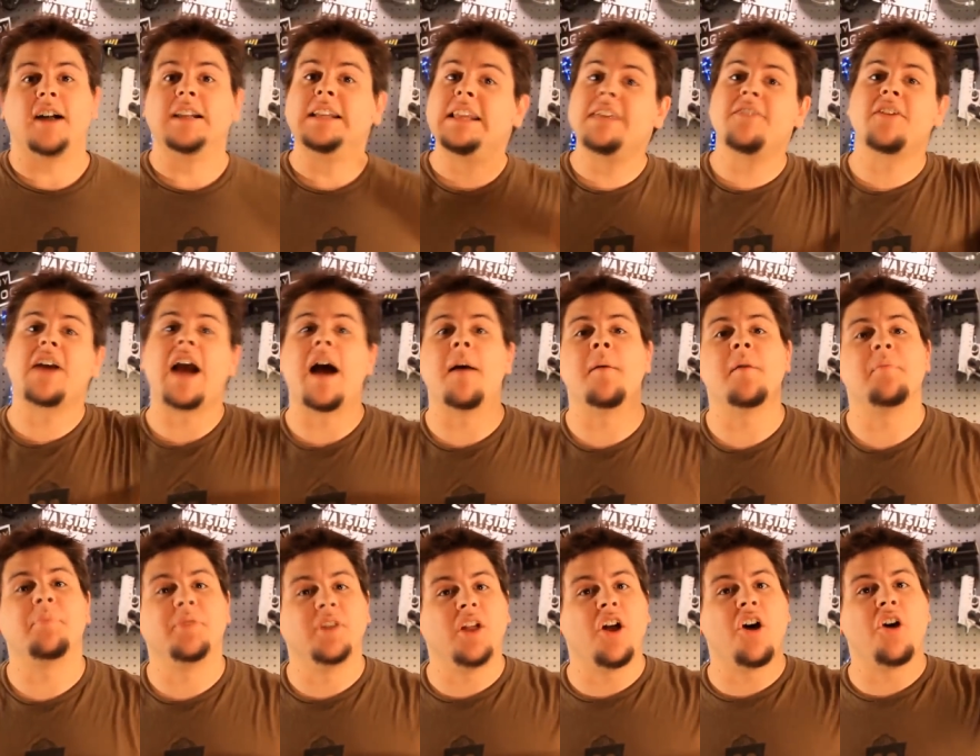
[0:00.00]
Uh, leave a
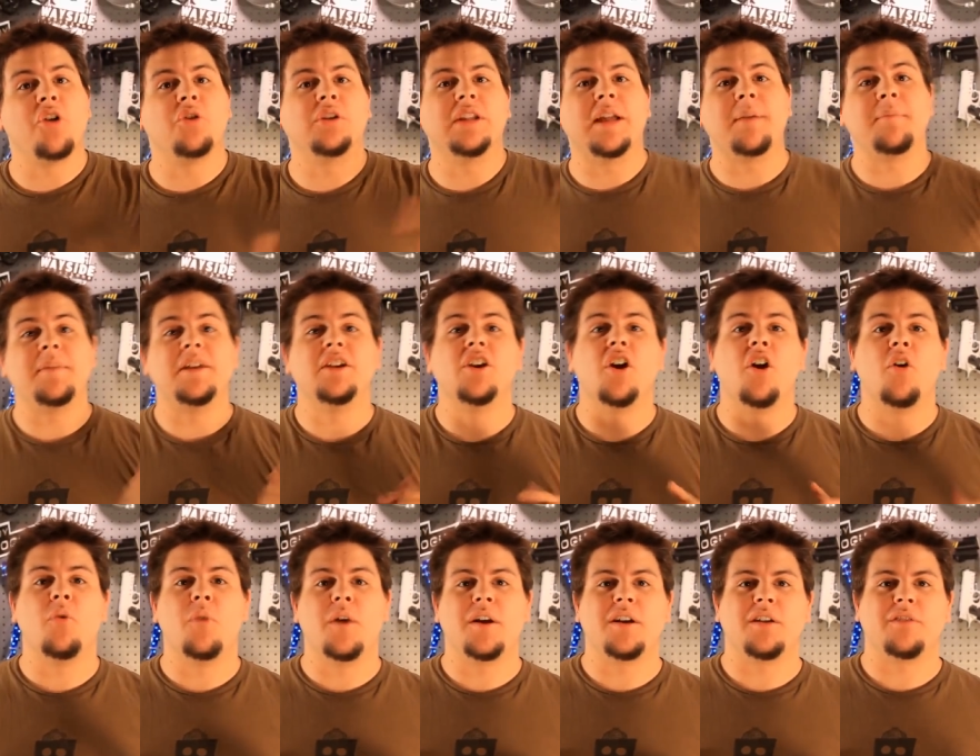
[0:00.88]
comment below, let me
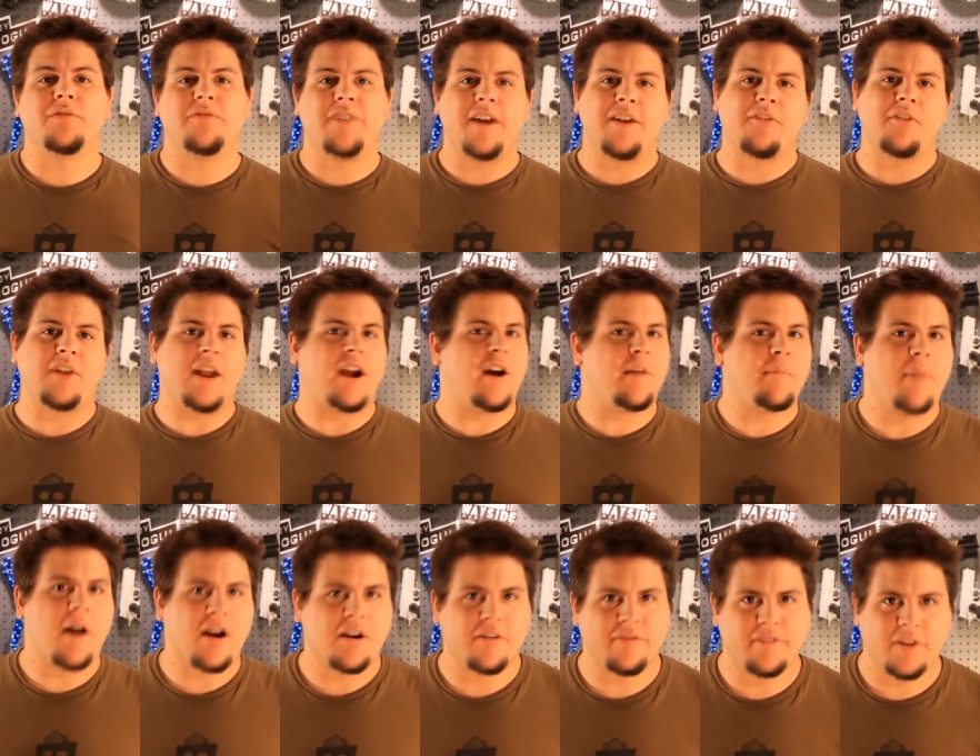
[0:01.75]
know what your favorite Harry
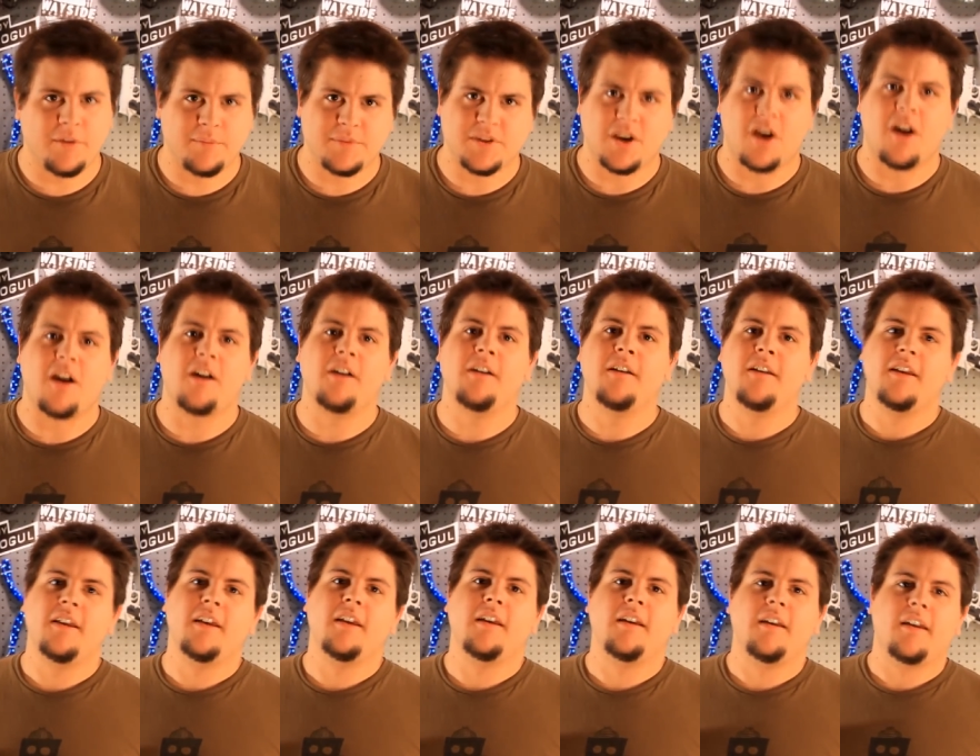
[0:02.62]
Potter films are,
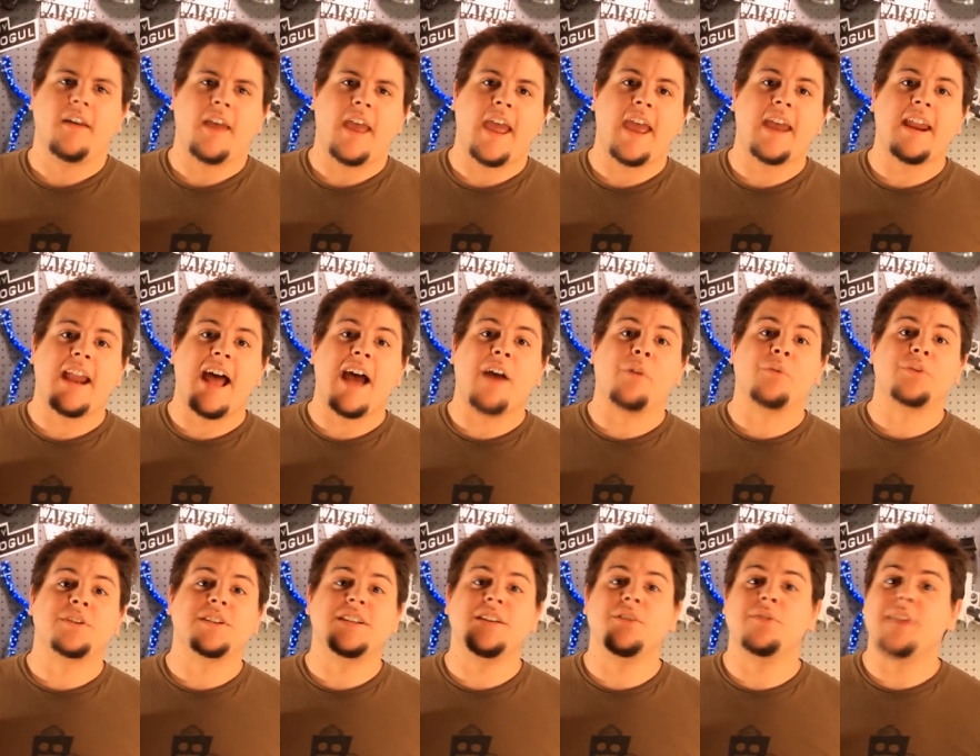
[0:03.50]
and I
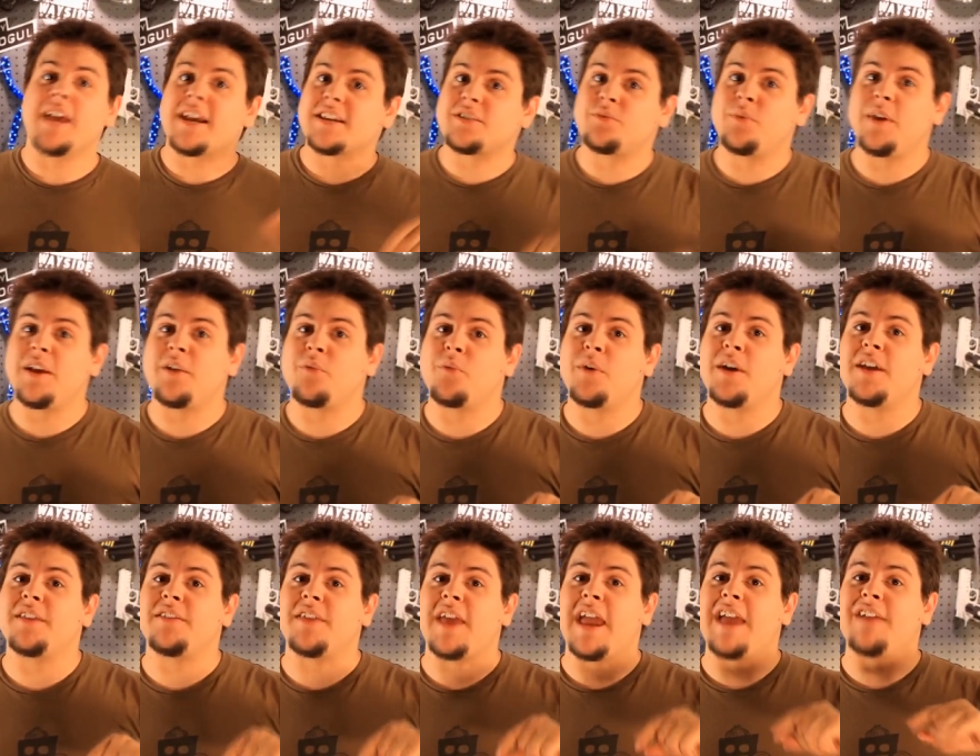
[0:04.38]
will see you next week
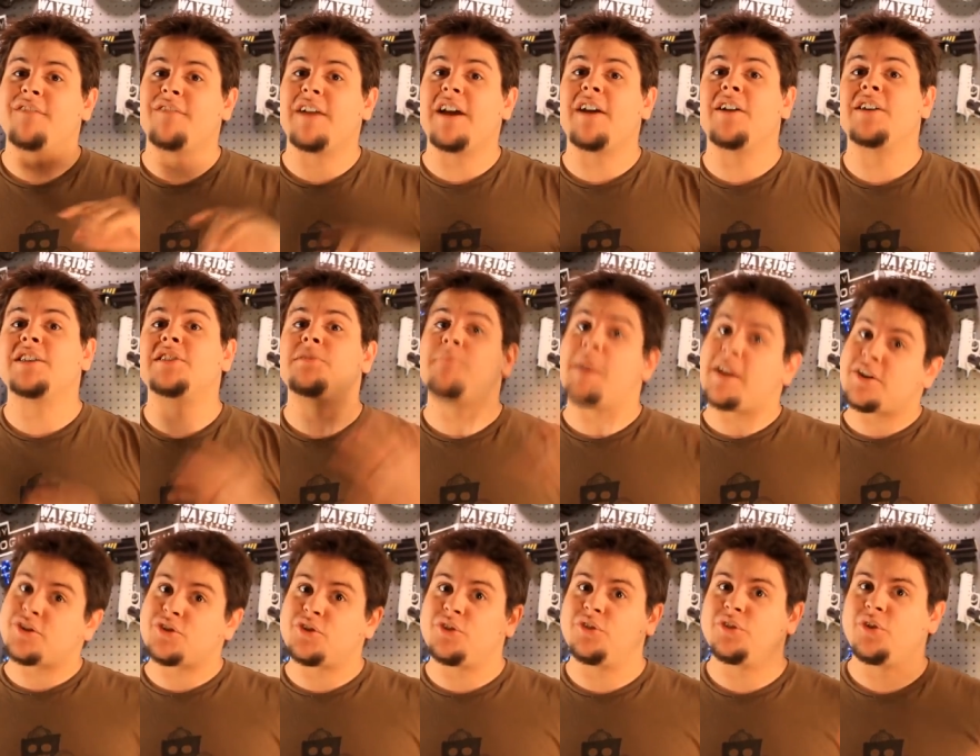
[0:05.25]
with a very
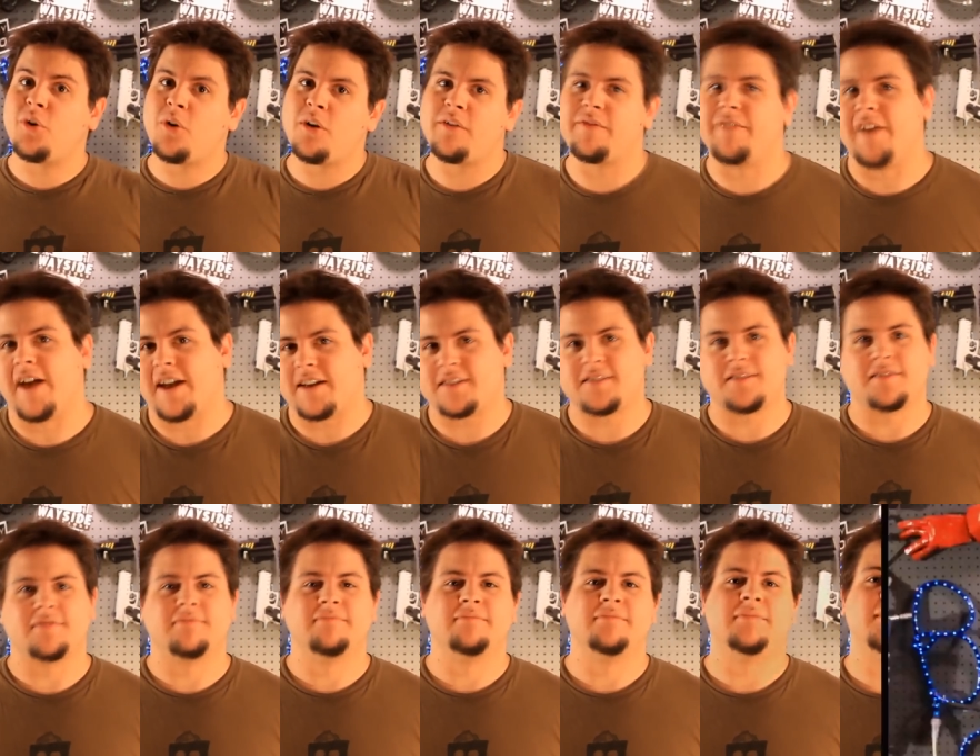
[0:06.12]
special Your Effects.